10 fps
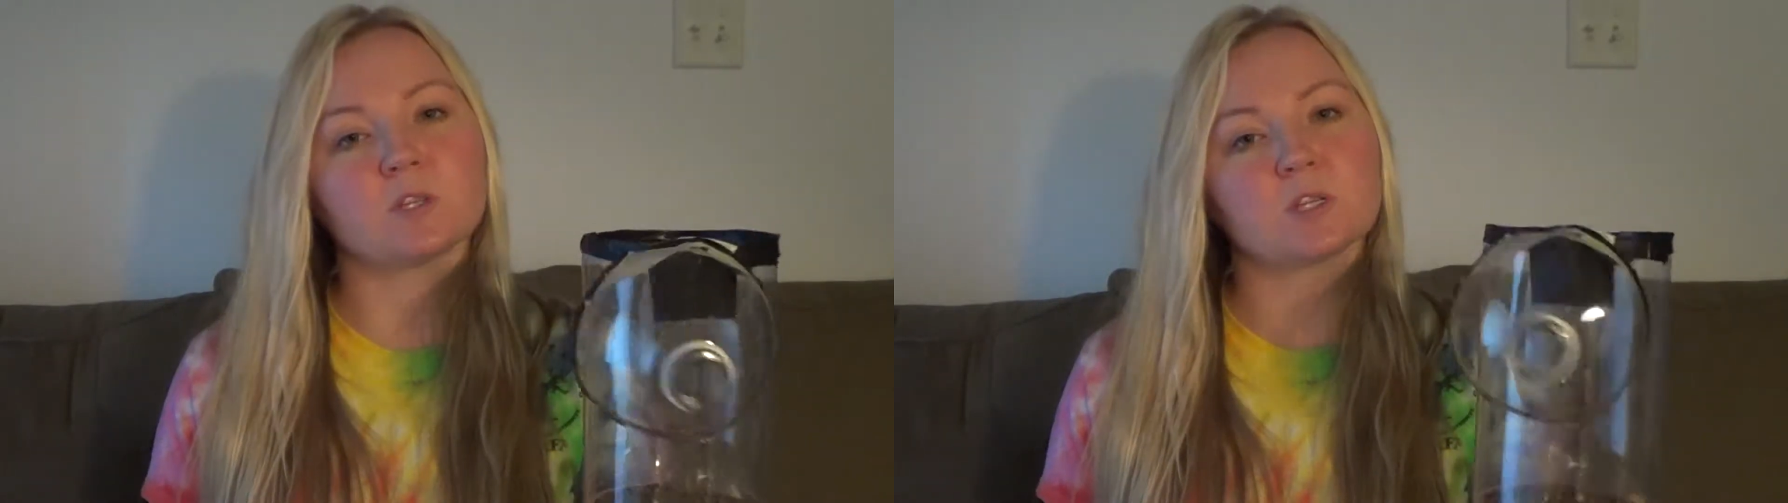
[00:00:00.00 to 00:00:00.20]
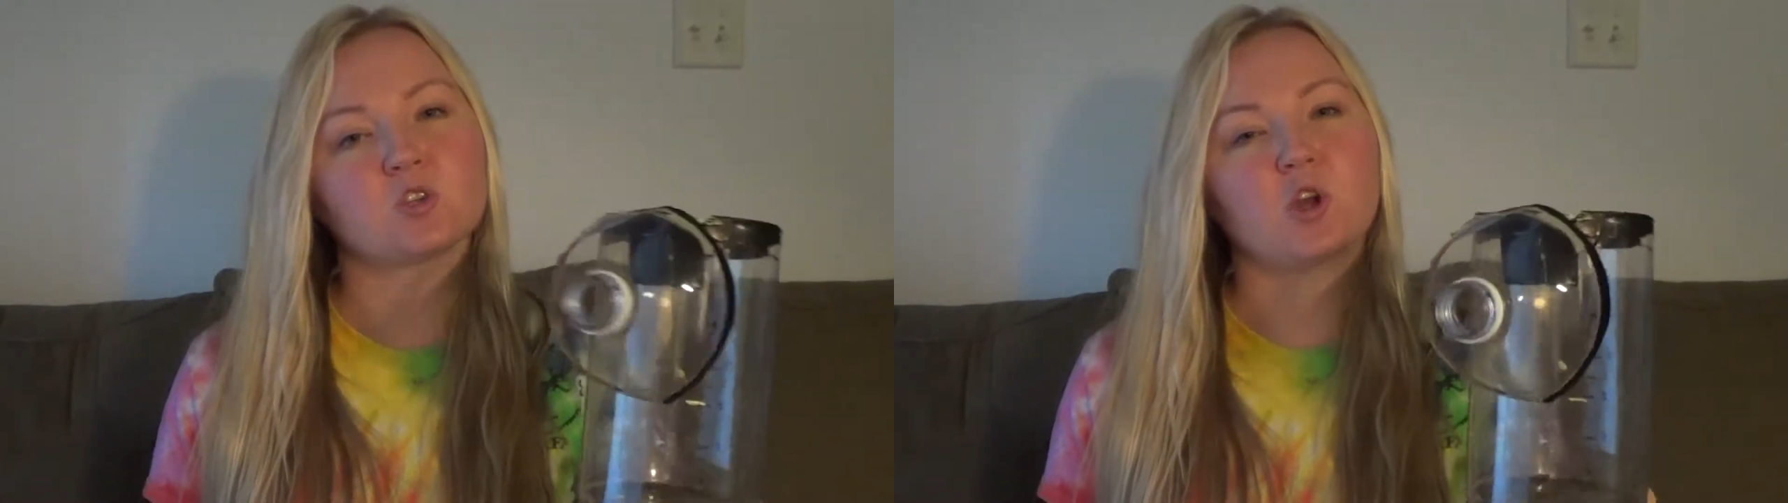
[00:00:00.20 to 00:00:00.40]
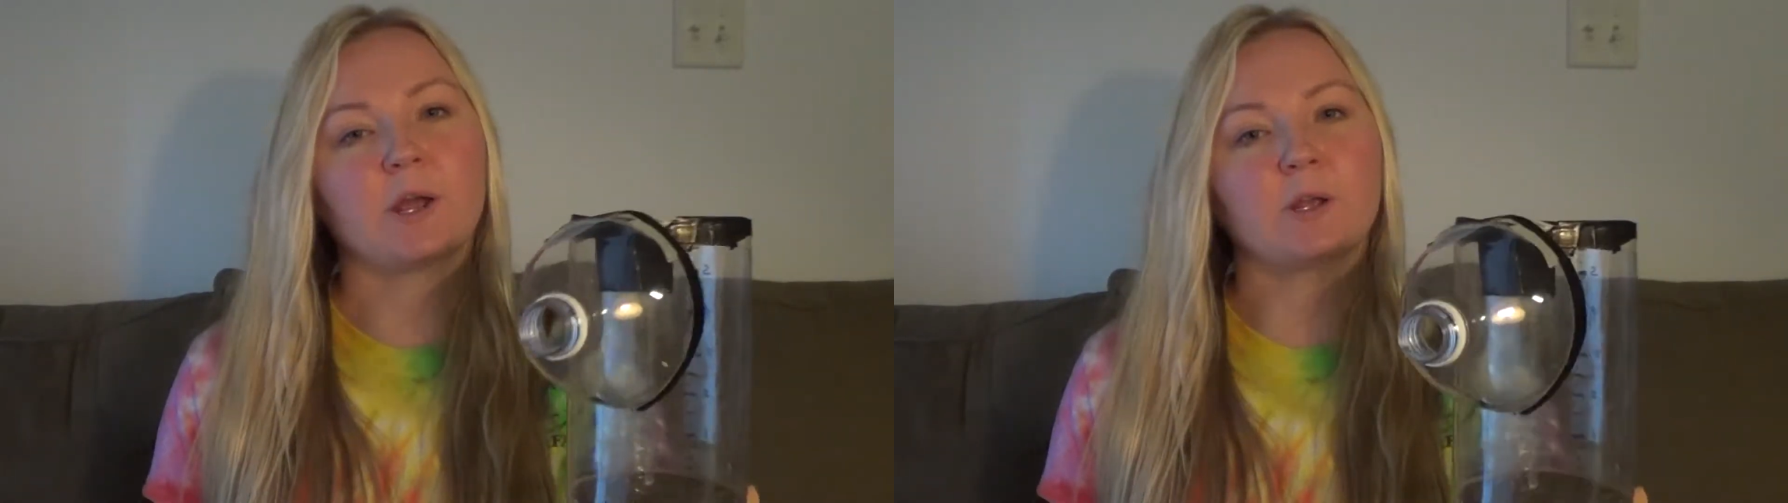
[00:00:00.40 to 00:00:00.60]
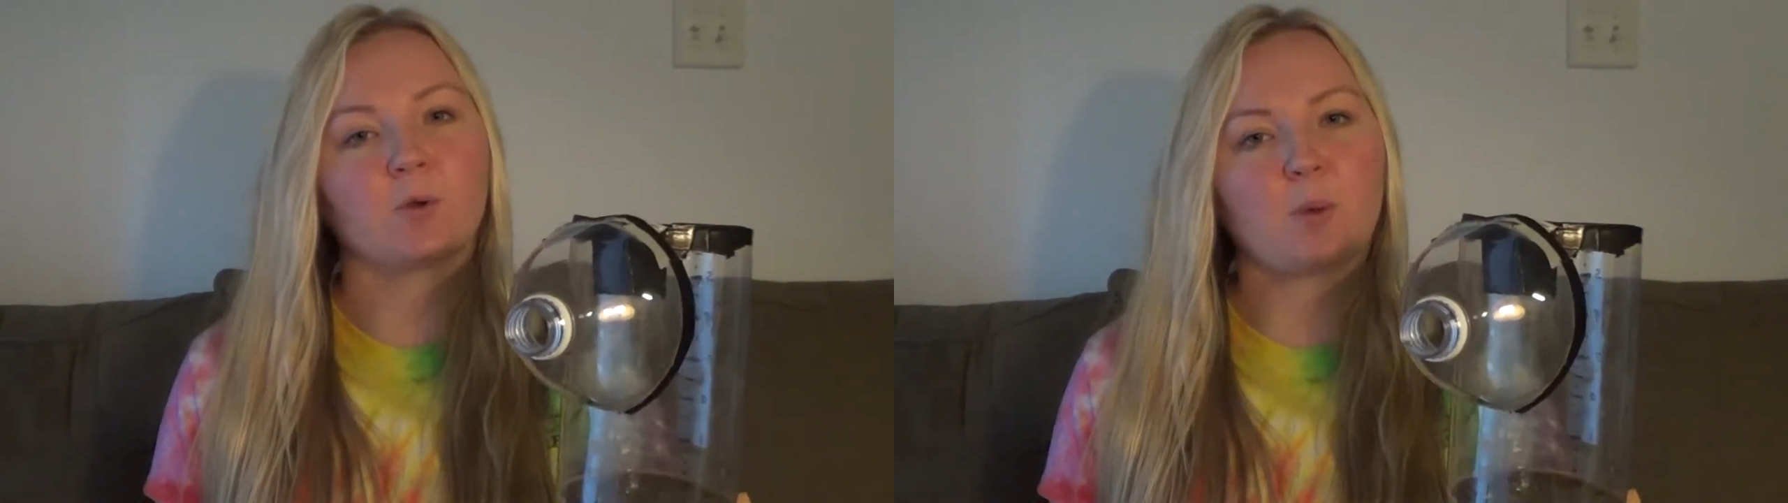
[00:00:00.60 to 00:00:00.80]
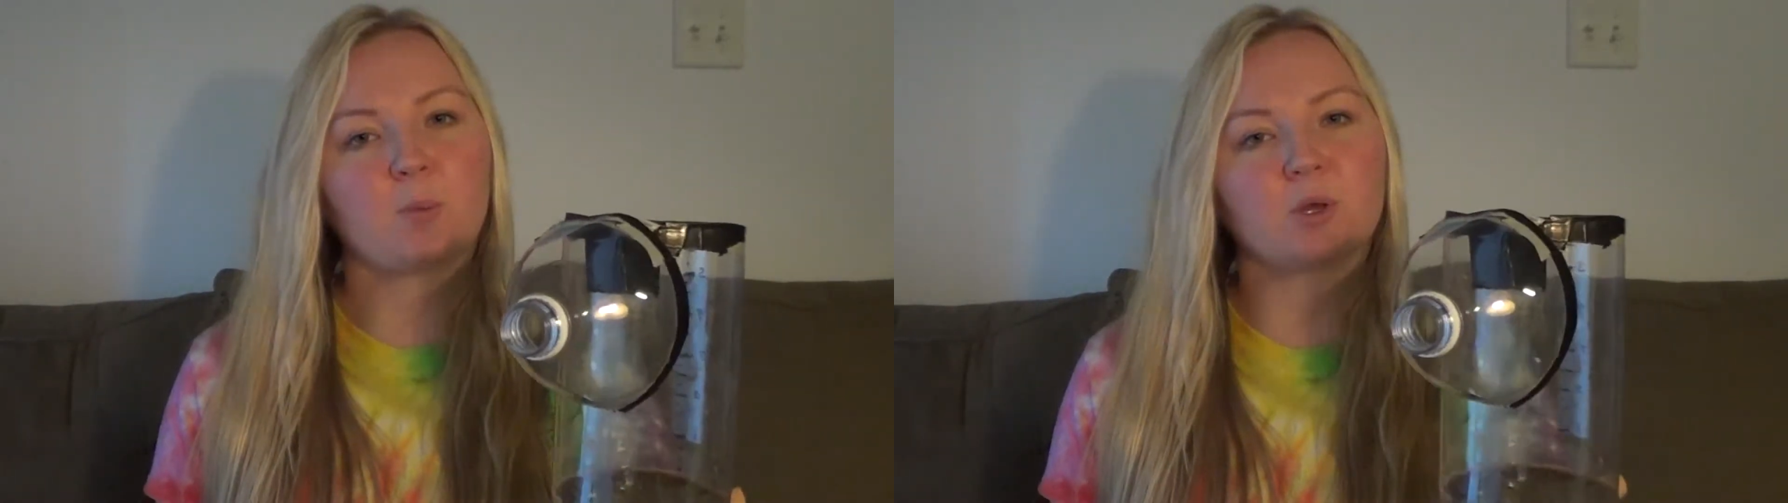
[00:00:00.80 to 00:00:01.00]
doesn't try and
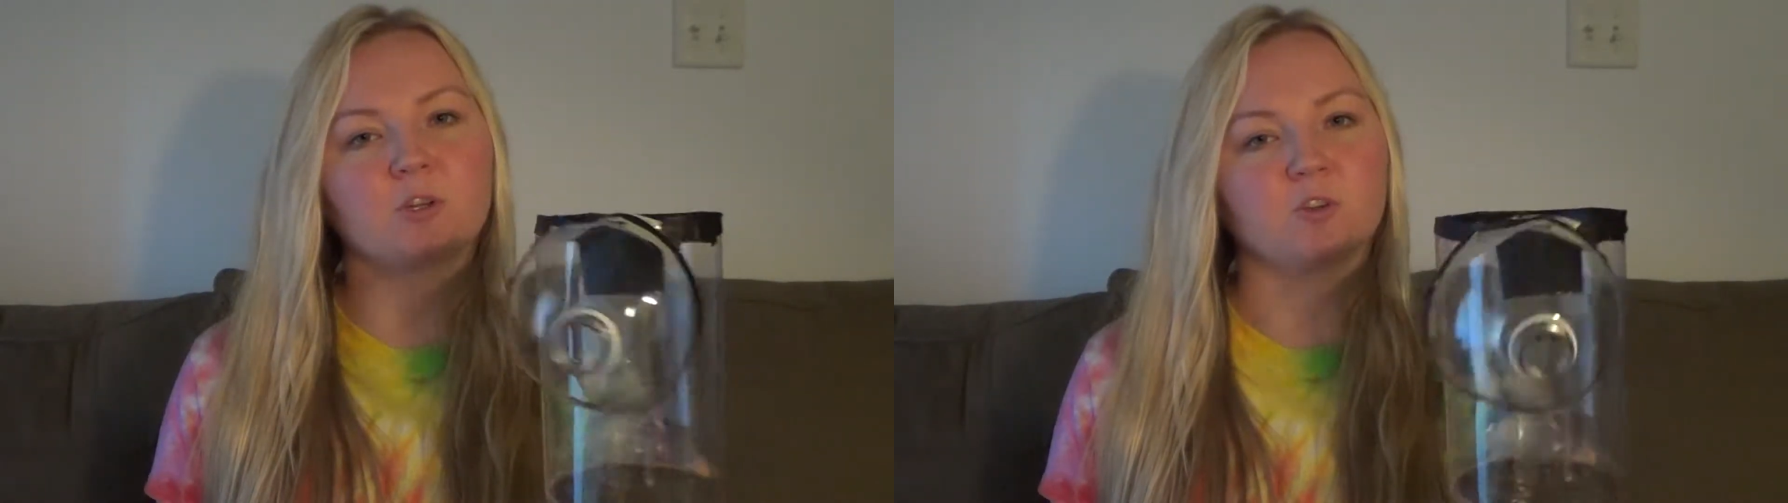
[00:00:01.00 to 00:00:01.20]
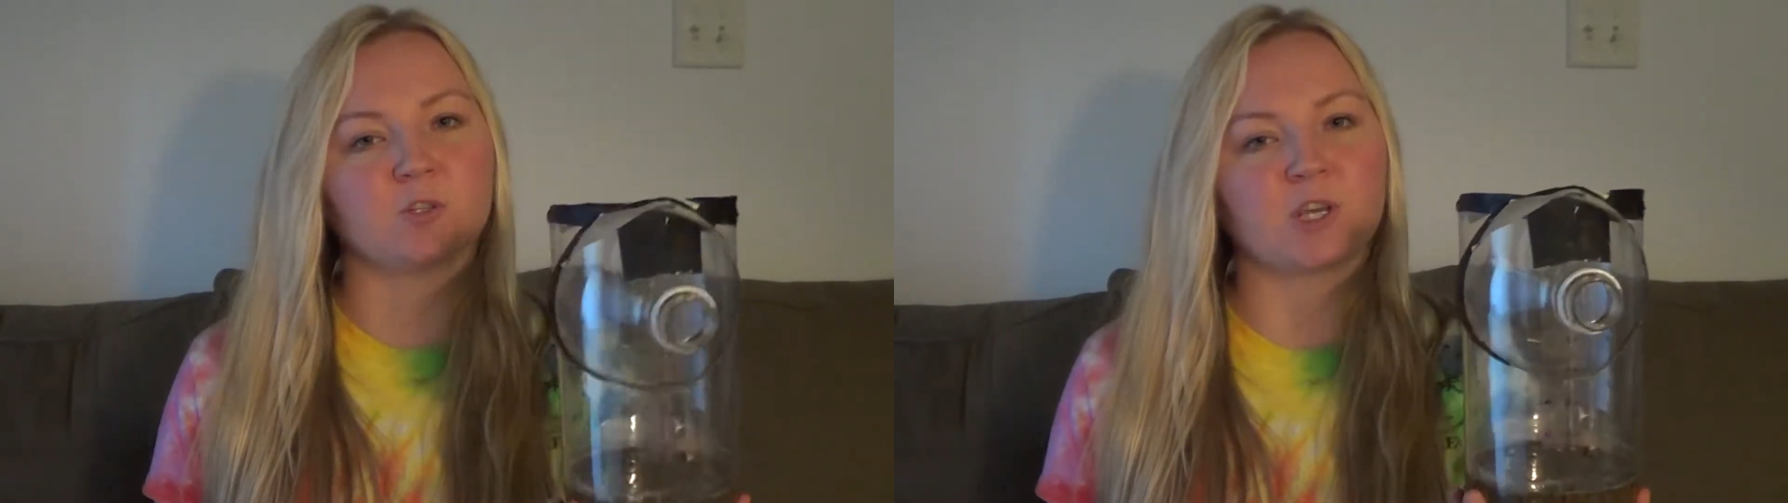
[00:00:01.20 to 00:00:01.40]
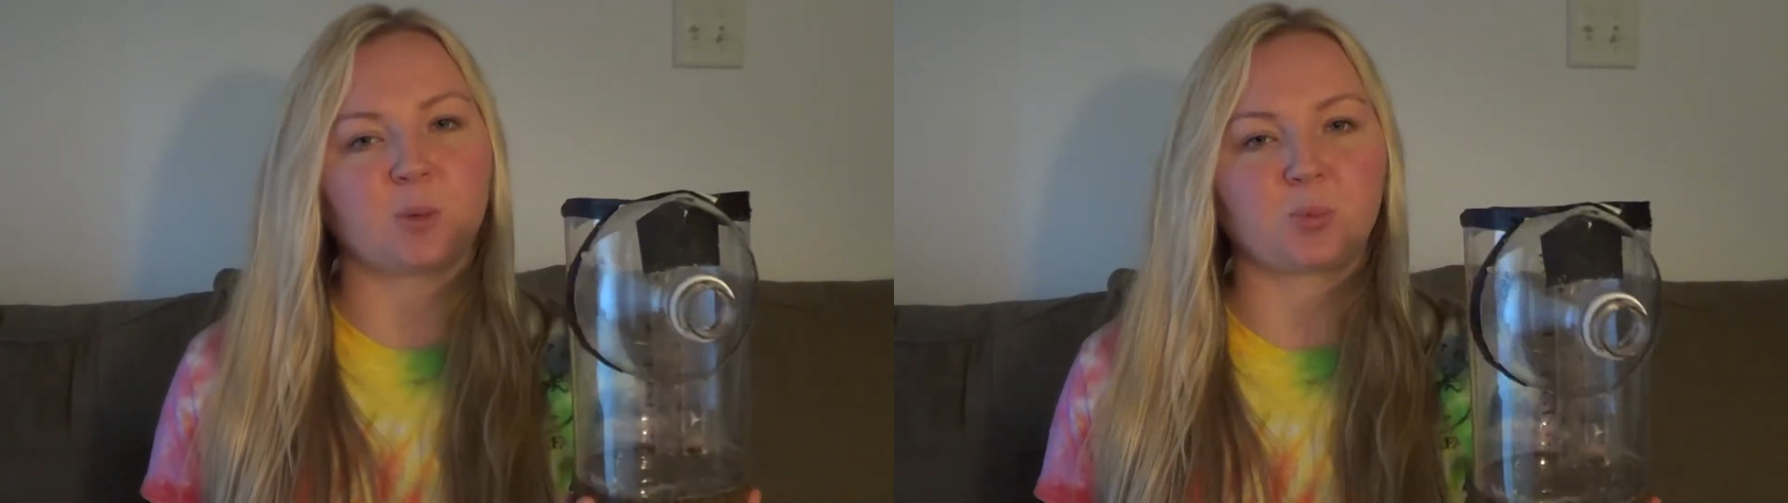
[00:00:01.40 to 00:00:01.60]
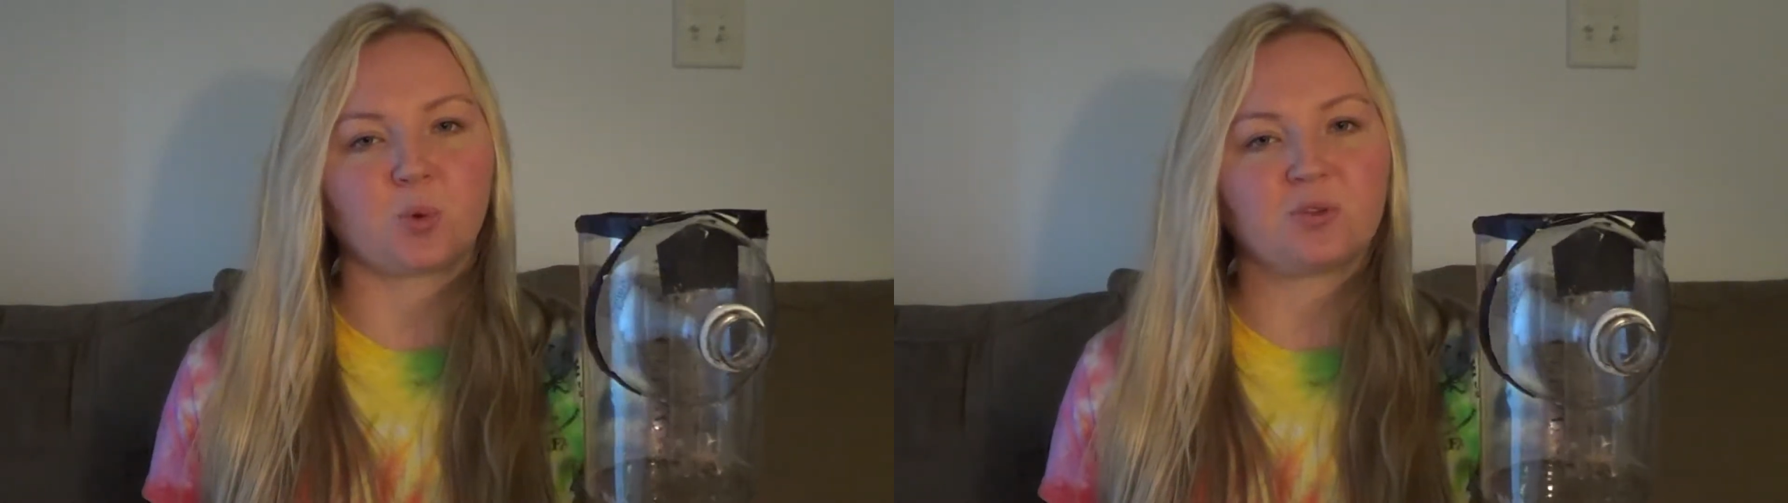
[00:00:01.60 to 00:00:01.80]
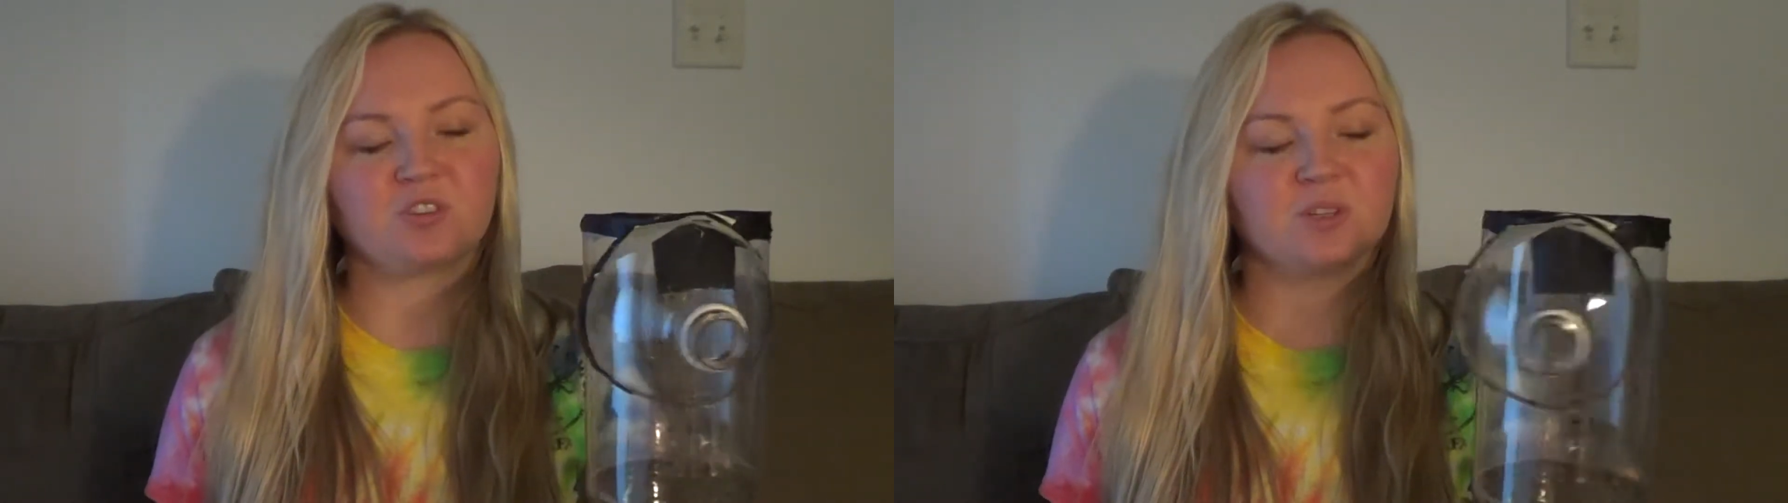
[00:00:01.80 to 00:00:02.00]
grab it or
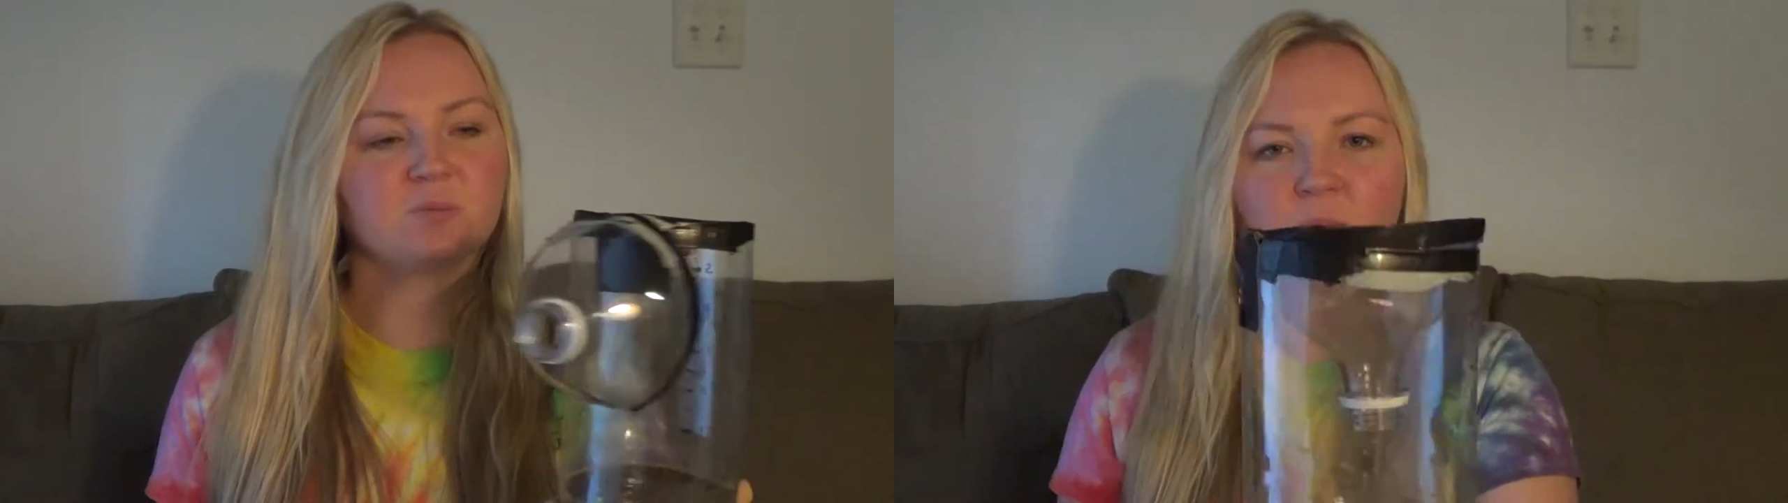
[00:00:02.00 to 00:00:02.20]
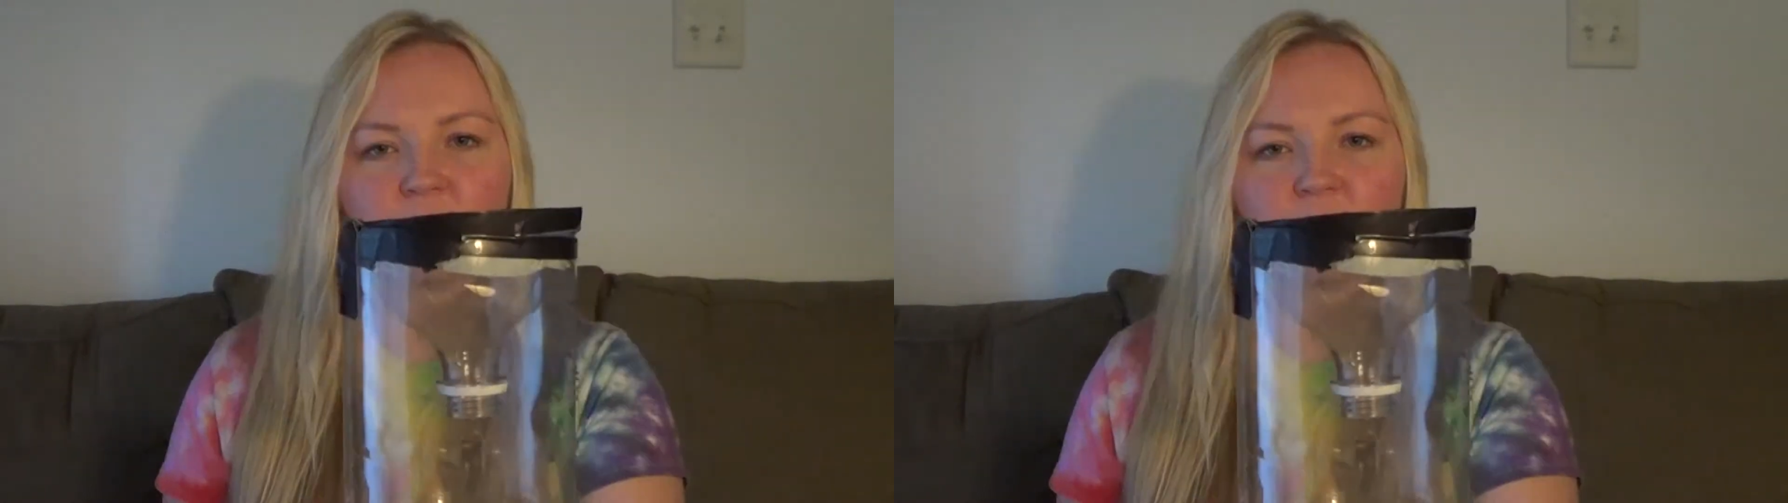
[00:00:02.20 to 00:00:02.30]
tamper with it.